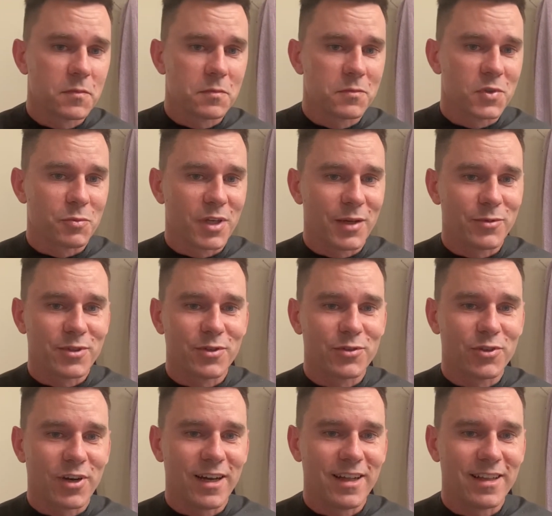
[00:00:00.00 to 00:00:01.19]
sometimes a little
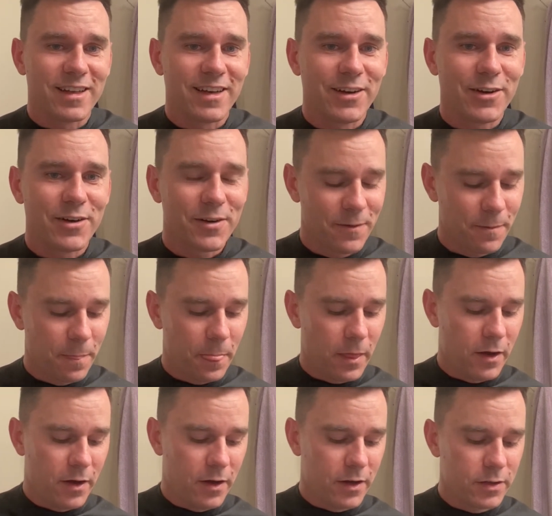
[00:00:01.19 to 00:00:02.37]
trial and error.
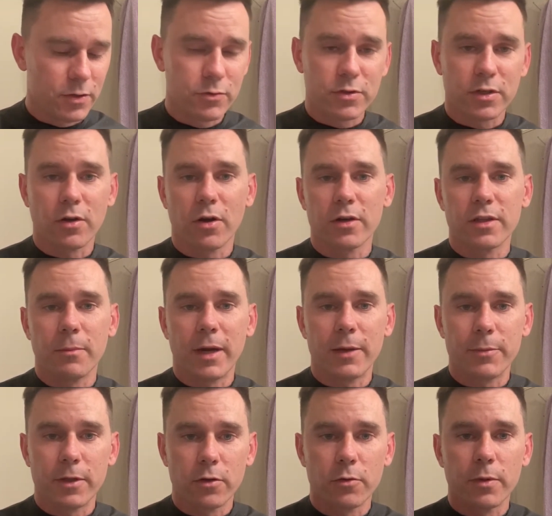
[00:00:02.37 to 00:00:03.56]
Use a guard that might be
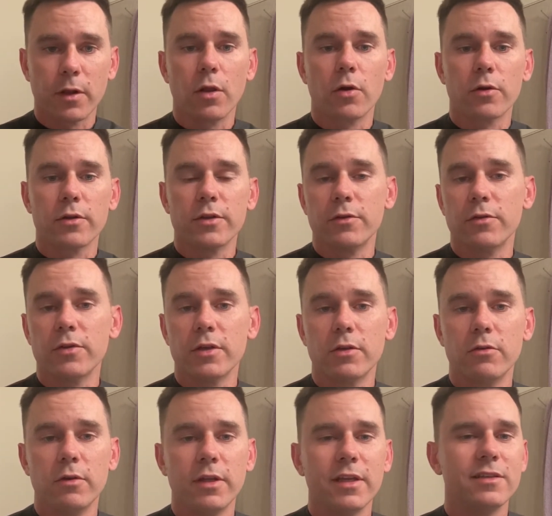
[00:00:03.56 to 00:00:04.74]
a little bit longer than you think you
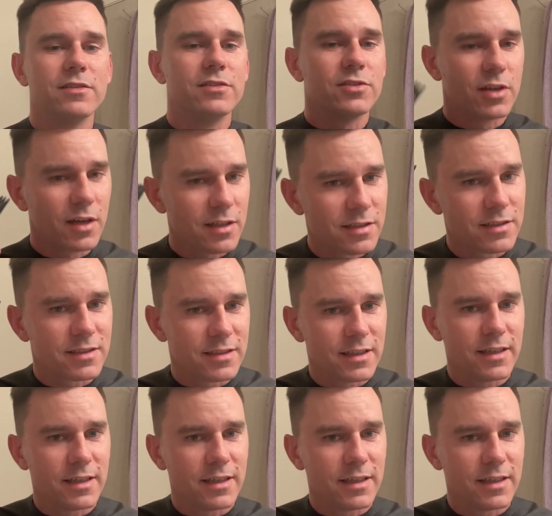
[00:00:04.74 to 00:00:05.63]
need, just to see